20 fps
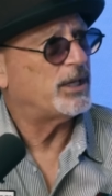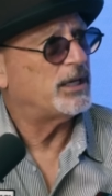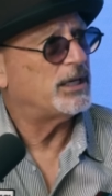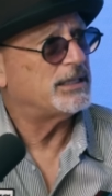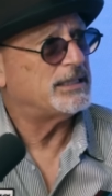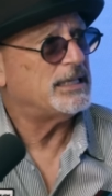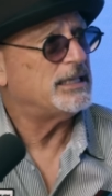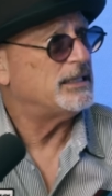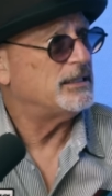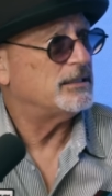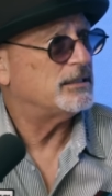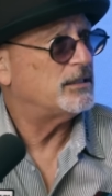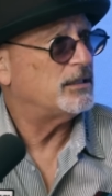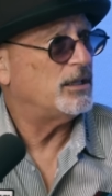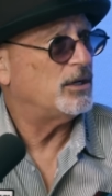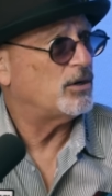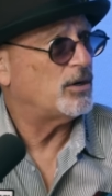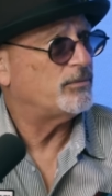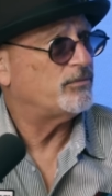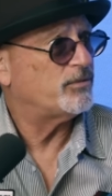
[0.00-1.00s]
And it didn't, you
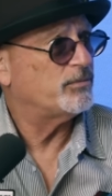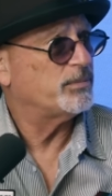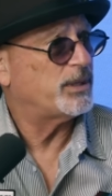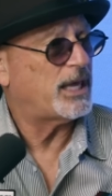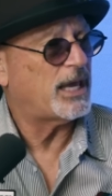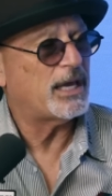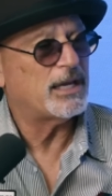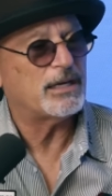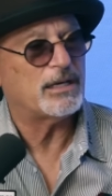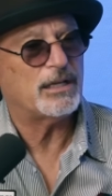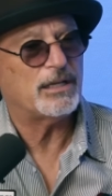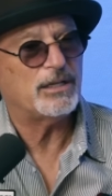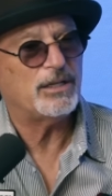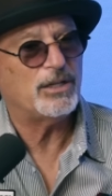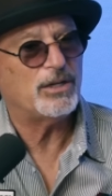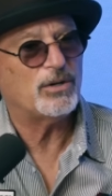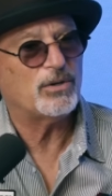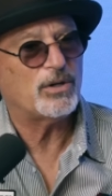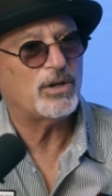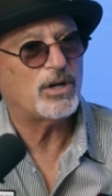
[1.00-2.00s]
know, I'm from Canada. You
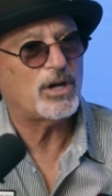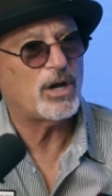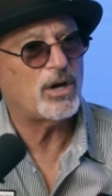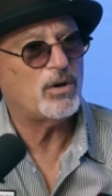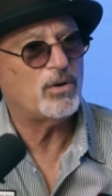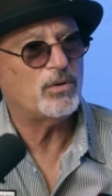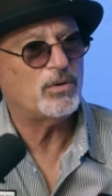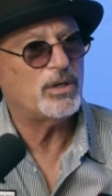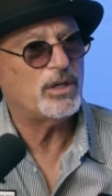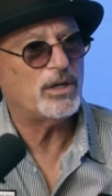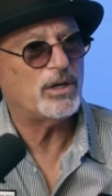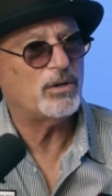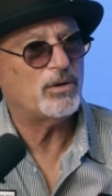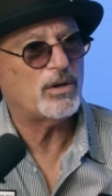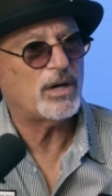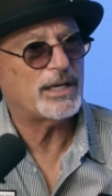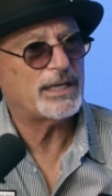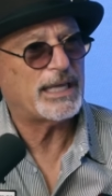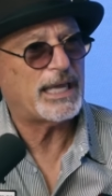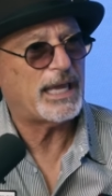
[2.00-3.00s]
don't go, you know,
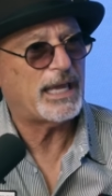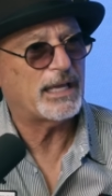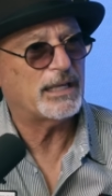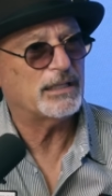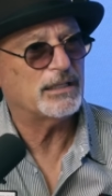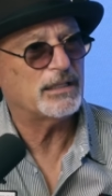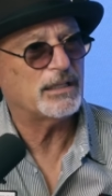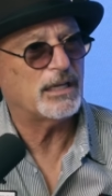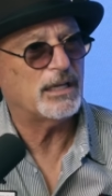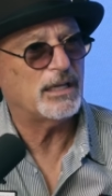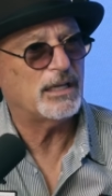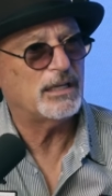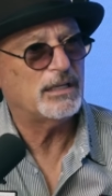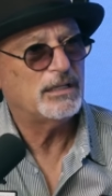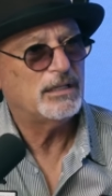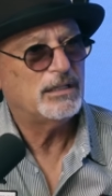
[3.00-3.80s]
I can't uh,